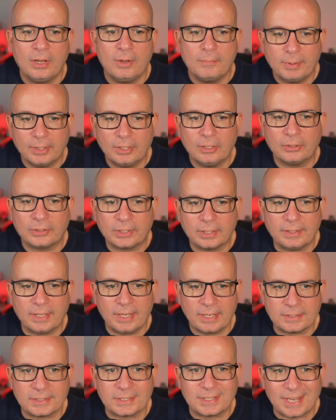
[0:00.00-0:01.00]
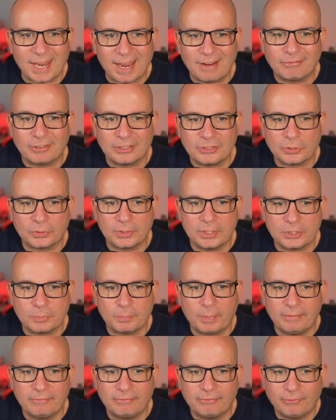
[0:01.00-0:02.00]
But look at this, the average on it's
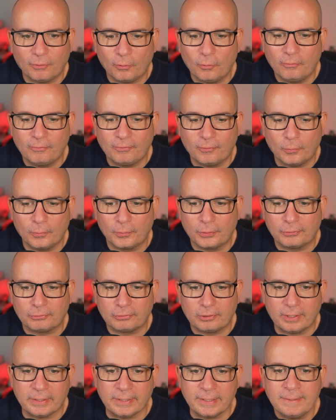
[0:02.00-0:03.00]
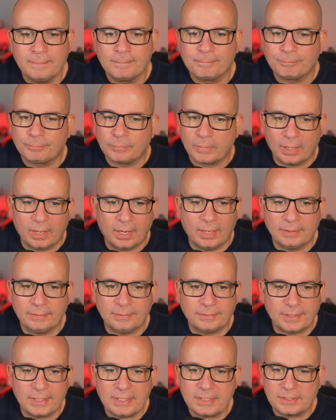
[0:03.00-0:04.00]
been 443,
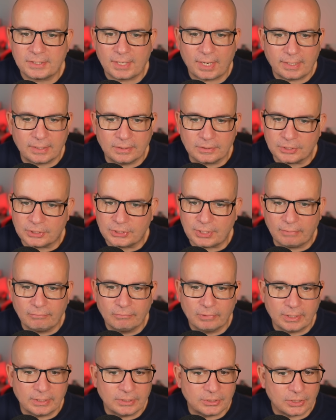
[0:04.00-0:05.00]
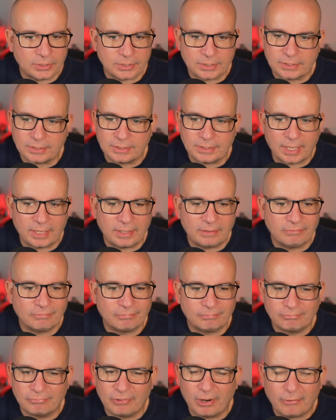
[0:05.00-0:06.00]
and these Seats generally just stay
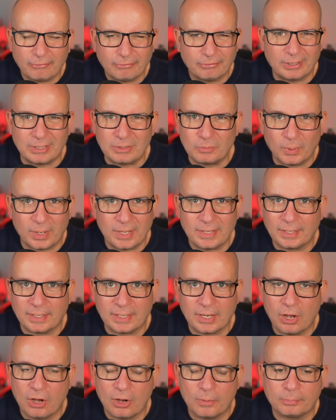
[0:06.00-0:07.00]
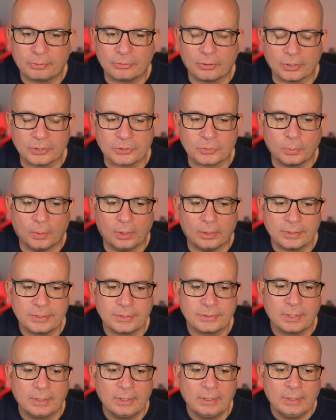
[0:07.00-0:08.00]
roughly where they are
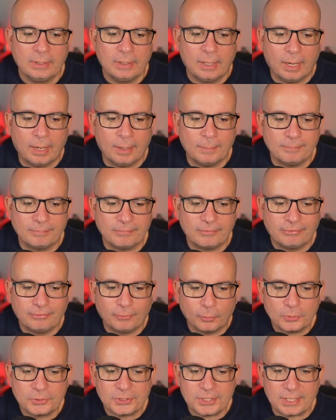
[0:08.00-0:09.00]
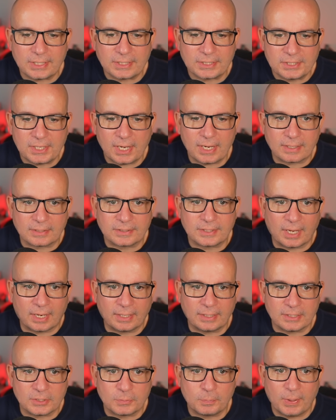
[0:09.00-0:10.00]
price-wise. 466 at
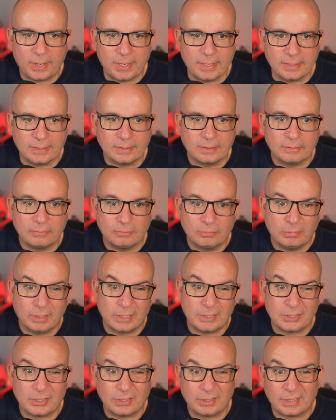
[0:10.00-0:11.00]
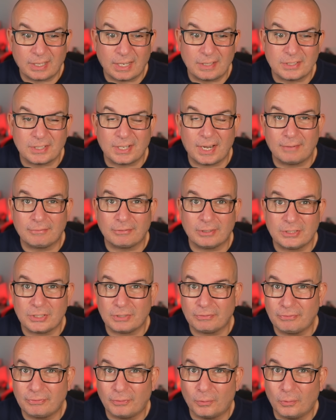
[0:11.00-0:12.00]
its peak, which against an average
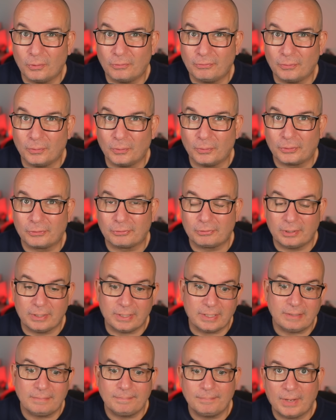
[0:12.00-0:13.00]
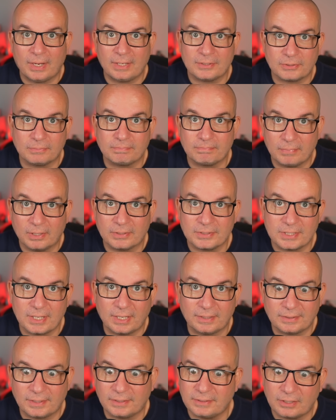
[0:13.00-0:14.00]
of 443, as I
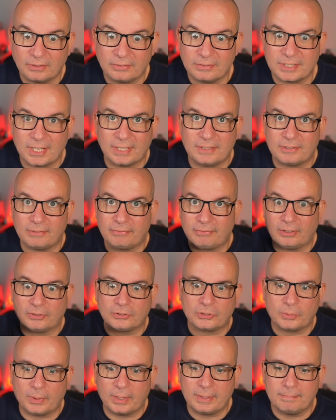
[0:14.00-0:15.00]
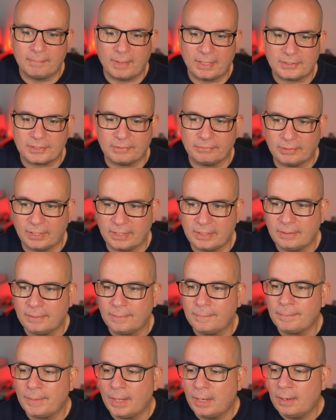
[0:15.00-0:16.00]
said, they don't tend to fluctuate massively.
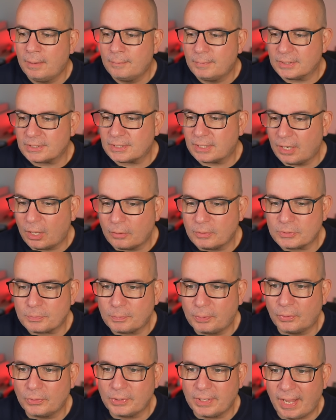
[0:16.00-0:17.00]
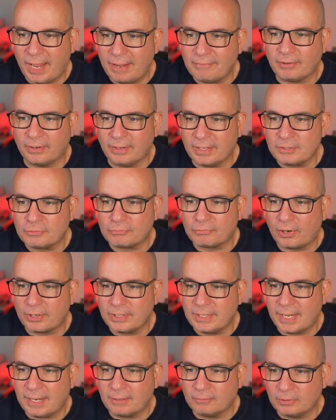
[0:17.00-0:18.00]
But its lowest point ever is right
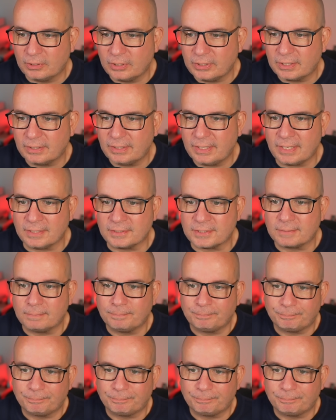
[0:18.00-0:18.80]
now. Look at this.